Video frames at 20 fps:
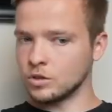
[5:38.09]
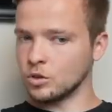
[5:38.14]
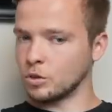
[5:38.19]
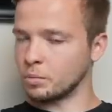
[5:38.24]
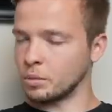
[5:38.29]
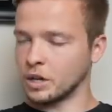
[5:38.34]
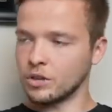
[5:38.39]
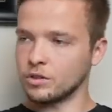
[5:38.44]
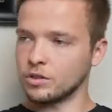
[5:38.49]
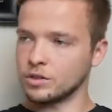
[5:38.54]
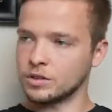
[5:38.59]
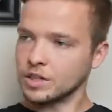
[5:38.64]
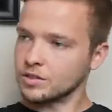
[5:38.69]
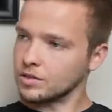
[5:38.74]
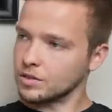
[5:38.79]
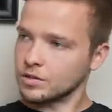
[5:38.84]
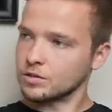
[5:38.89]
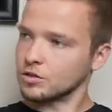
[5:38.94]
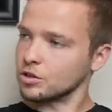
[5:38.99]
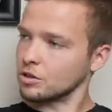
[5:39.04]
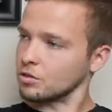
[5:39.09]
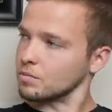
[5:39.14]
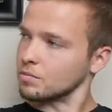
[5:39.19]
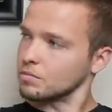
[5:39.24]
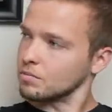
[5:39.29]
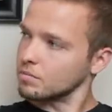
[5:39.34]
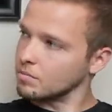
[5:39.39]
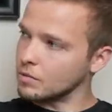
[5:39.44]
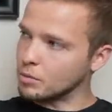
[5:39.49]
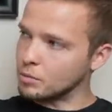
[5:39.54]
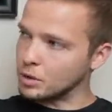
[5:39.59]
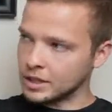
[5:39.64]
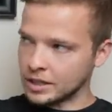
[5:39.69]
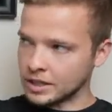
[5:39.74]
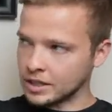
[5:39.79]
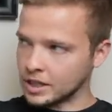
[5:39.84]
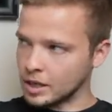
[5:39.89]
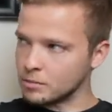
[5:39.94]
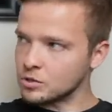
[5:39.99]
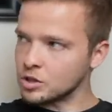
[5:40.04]
your parent doesn't just immediately
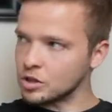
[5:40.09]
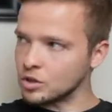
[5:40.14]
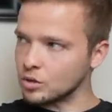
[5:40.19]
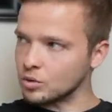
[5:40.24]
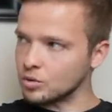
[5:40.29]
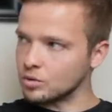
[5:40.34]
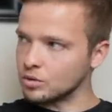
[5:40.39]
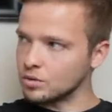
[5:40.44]
come to you.